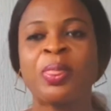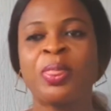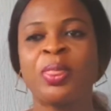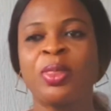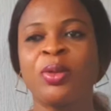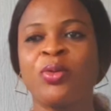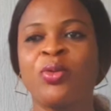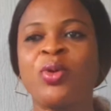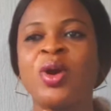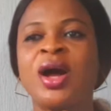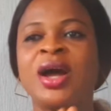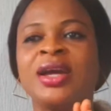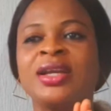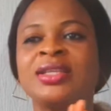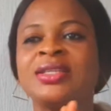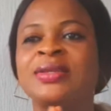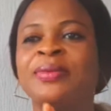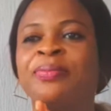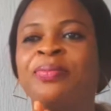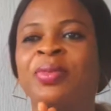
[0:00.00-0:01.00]
Right.
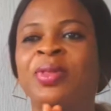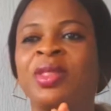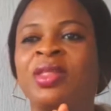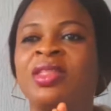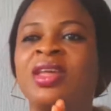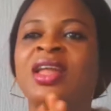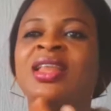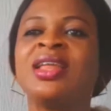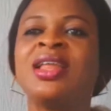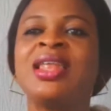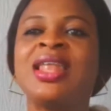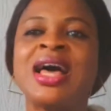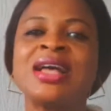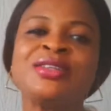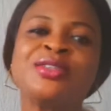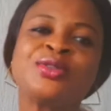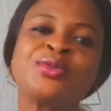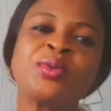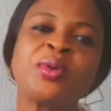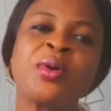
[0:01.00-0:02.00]
Then the
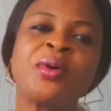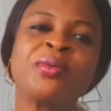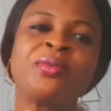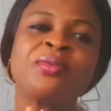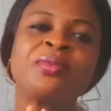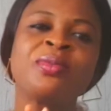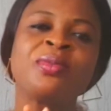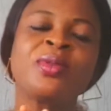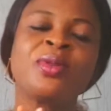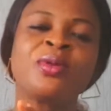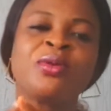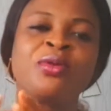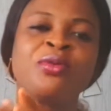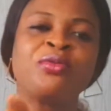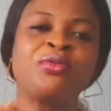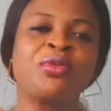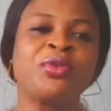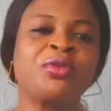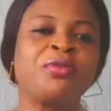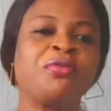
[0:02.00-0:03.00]
last one
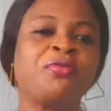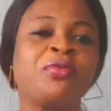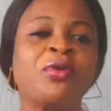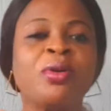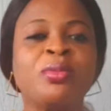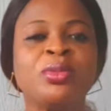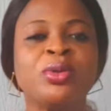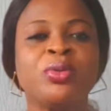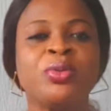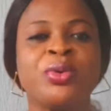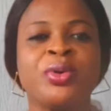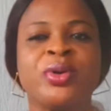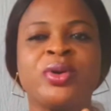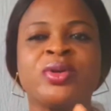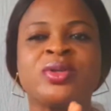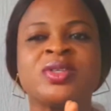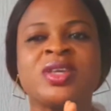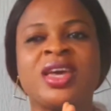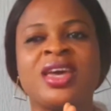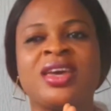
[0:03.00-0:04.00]
for the formal
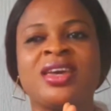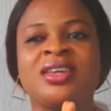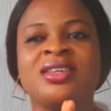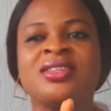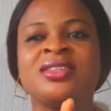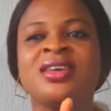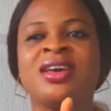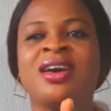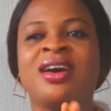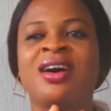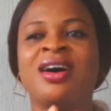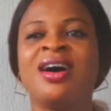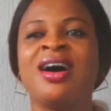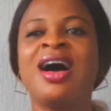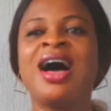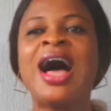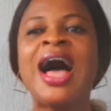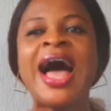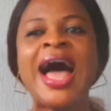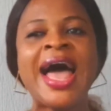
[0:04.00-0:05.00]
words is,
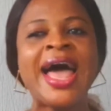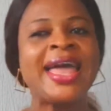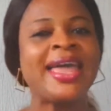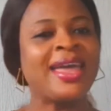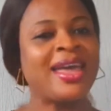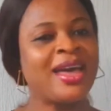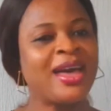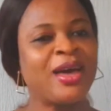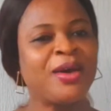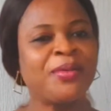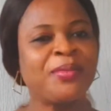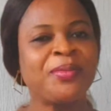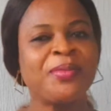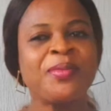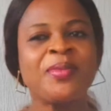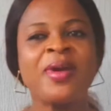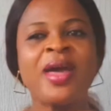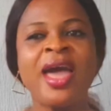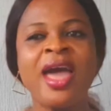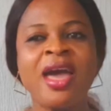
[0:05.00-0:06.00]
I
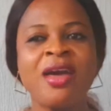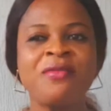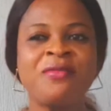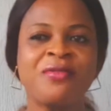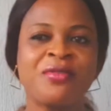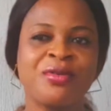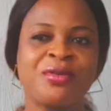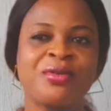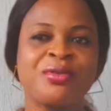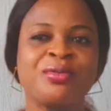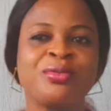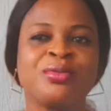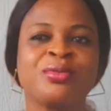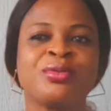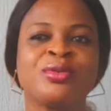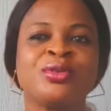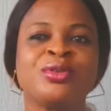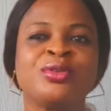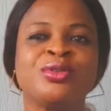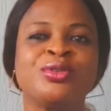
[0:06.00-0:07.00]
am ever
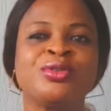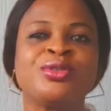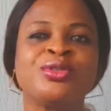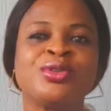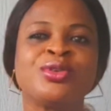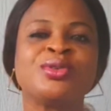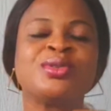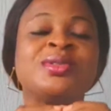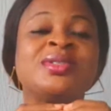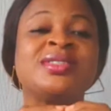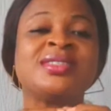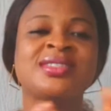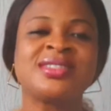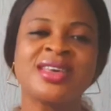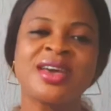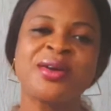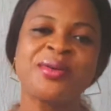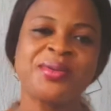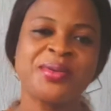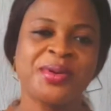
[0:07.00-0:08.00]
so
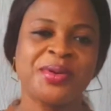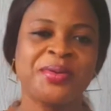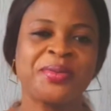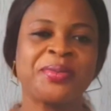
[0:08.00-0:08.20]
sorry.